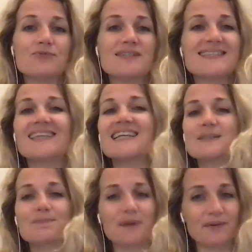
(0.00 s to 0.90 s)
recent
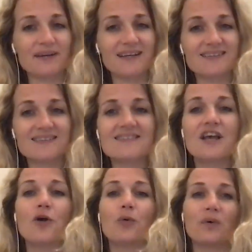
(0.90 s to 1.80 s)
experience
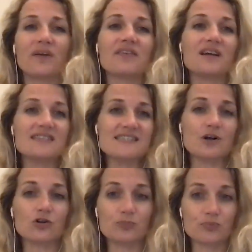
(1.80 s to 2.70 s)
with a
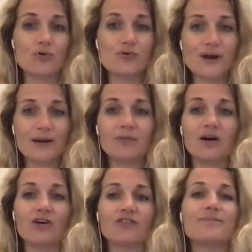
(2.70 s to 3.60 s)
detox program
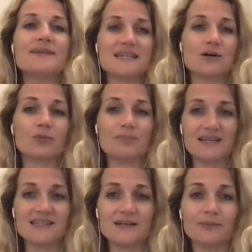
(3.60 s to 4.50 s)
of medical
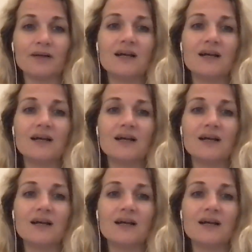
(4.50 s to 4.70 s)
medium